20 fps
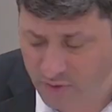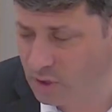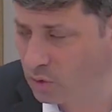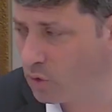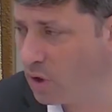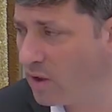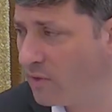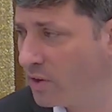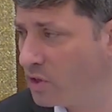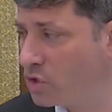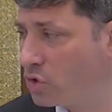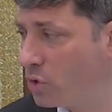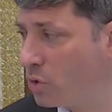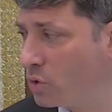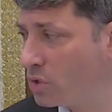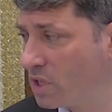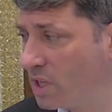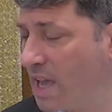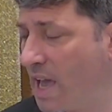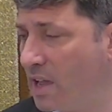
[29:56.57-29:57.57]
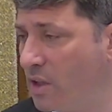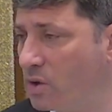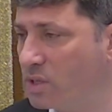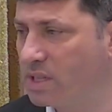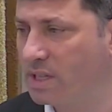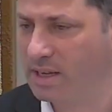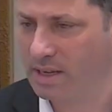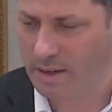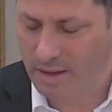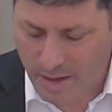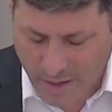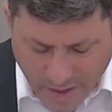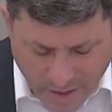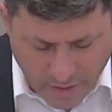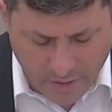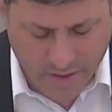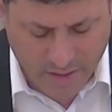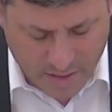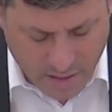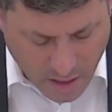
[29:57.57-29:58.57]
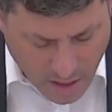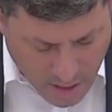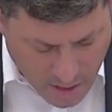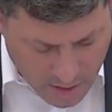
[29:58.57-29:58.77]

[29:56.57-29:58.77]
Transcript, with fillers: the roiv are Jews, you can't use it. Here is